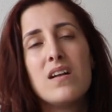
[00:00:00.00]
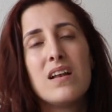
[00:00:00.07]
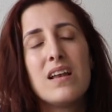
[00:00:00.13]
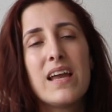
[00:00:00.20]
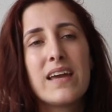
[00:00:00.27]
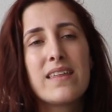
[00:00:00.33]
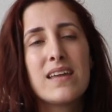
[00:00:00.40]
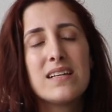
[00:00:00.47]

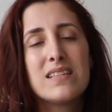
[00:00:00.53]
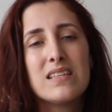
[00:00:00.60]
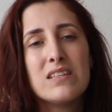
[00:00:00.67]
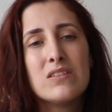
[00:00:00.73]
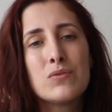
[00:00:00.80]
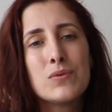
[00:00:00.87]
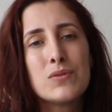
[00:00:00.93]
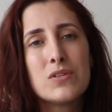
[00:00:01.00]
like that
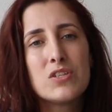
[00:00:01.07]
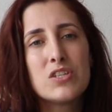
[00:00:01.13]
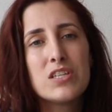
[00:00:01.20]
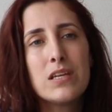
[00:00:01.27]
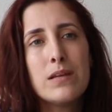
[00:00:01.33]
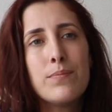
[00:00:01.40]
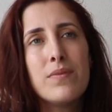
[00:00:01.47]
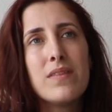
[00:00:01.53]
into the
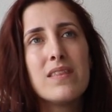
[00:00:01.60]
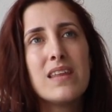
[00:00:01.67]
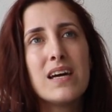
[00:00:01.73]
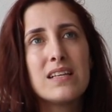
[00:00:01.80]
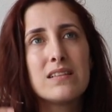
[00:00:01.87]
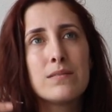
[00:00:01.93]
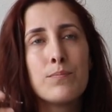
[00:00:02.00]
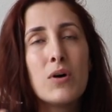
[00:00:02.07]
ship
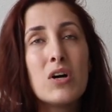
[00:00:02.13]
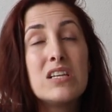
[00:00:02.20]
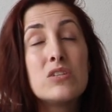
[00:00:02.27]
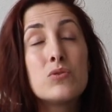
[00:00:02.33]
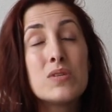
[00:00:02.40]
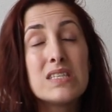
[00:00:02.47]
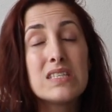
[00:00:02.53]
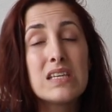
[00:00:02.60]
that's more
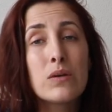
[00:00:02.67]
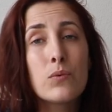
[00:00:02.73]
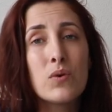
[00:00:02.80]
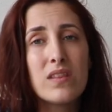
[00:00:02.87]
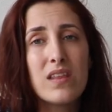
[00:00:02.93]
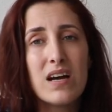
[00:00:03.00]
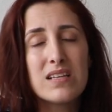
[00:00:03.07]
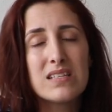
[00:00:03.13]
interesting
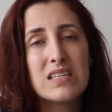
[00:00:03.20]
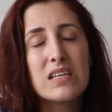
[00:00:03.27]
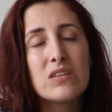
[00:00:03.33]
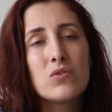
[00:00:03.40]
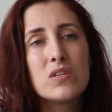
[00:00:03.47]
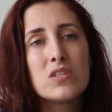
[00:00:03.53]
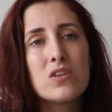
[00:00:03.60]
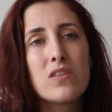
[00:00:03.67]
what they are saying
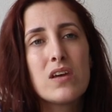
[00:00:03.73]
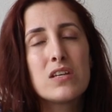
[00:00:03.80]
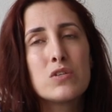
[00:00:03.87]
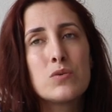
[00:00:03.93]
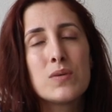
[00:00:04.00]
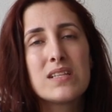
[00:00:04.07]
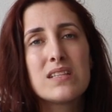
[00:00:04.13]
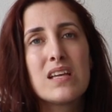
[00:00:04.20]
to each other
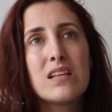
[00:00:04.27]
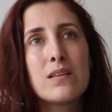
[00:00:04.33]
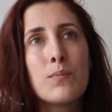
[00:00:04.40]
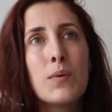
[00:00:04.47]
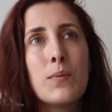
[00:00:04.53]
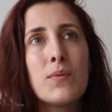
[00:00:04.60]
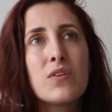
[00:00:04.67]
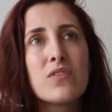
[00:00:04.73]
during that
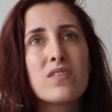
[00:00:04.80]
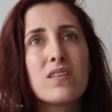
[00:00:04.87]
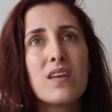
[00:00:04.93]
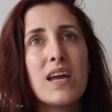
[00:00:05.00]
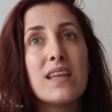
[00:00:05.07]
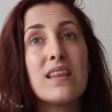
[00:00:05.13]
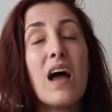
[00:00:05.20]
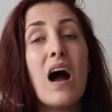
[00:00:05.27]
moment
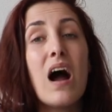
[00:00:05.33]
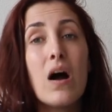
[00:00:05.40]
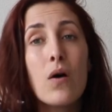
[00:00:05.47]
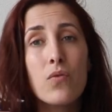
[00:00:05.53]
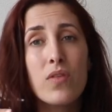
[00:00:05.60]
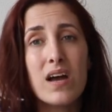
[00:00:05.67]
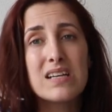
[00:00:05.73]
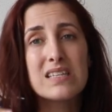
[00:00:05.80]
and
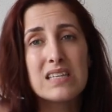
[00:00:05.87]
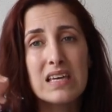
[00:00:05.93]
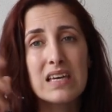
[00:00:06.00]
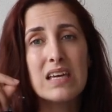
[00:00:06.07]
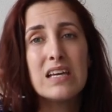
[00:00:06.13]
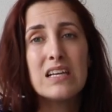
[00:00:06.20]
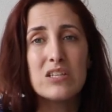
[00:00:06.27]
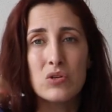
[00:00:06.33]
how they are
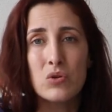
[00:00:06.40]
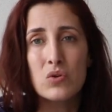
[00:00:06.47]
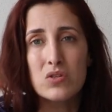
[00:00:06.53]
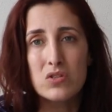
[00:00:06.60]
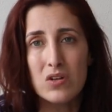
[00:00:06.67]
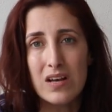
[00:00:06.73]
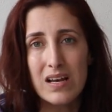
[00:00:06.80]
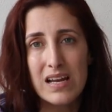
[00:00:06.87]
saying it, you know,
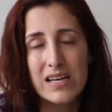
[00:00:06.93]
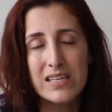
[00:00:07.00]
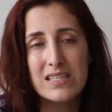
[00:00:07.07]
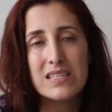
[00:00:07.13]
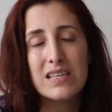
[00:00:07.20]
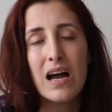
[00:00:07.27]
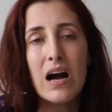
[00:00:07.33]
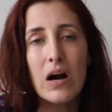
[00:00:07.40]
the
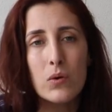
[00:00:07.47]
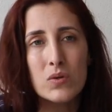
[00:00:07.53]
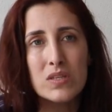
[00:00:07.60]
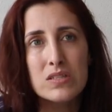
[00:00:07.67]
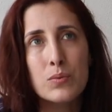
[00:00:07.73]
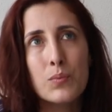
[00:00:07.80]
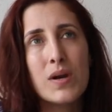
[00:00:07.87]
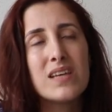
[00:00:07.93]
lines, how
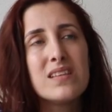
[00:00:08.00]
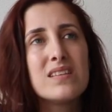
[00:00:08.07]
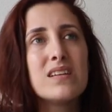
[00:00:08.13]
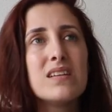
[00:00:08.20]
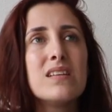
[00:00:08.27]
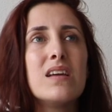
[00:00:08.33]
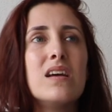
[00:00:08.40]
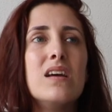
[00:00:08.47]
it's
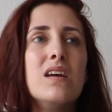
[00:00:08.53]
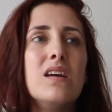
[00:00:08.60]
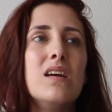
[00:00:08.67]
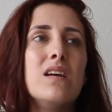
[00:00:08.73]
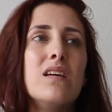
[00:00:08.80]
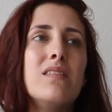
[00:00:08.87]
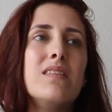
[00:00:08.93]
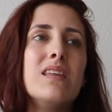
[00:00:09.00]
written,
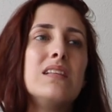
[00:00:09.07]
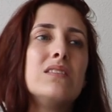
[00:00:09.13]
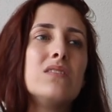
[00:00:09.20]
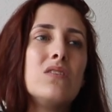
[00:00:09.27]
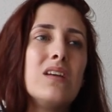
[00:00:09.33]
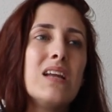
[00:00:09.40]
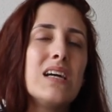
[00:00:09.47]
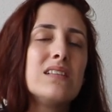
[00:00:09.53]
than the
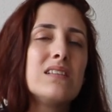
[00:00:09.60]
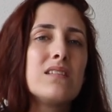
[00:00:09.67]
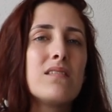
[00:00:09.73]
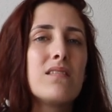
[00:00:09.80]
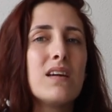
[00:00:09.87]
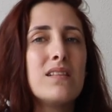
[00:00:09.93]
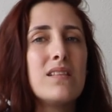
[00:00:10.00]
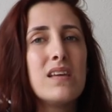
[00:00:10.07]
lines
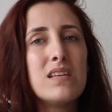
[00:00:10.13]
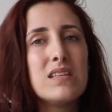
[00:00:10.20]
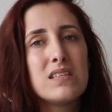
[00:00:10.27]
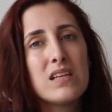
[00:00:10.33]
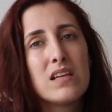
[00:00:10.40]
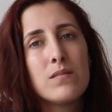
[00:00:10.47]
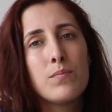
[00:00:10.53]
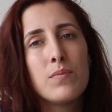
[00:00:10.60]
that they
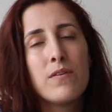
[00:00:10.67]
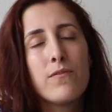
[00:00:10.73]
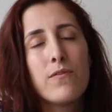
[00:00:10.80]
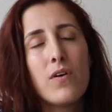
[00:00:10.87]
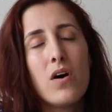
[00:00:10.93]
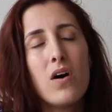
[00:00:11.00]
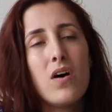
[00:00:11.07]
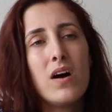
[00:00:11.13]
said
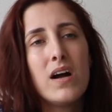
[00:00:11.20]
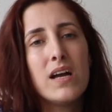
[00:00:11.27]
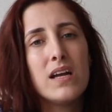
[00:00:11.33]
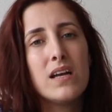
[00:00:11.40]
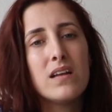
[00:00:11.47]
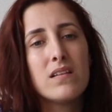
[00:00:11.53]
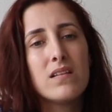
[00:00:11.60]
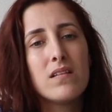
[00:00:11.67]
before
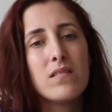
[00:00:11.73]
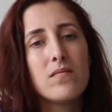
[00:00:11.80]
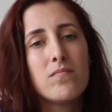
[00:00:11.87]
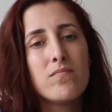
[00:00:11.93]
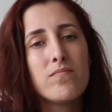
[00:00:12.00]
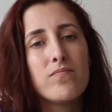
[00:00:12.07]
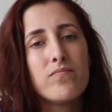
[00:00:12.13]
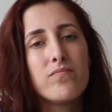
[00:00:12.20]

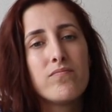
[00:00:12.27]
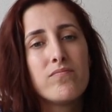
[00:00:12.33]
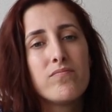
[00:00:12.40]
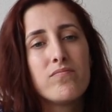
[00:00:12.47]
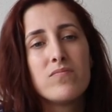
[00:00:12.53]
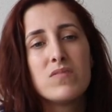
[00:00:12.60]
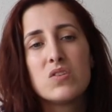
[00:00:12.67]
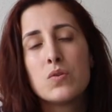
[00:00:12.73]
and
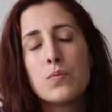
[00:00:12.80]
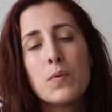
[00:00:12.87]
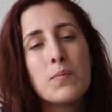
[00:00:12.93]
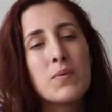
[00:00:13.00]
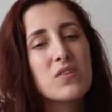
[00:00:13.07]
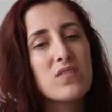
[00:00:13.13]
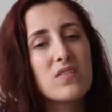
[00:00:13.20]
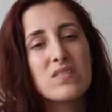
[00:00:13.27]
the
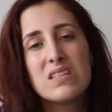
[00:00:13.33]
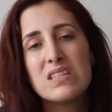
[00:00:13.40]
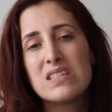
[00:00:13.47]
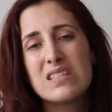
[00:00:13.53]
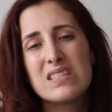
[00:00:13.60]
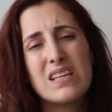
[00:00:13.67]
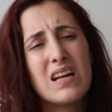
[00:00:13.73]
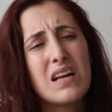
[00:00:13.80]
moment on
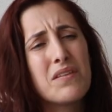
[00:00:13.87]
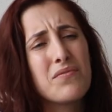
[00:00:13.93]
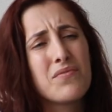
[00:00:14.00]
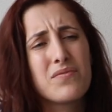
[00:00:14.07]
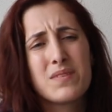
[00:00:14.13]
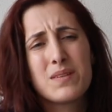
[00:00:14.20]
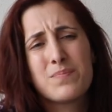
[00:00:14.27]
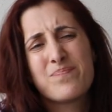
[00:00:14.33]
itself,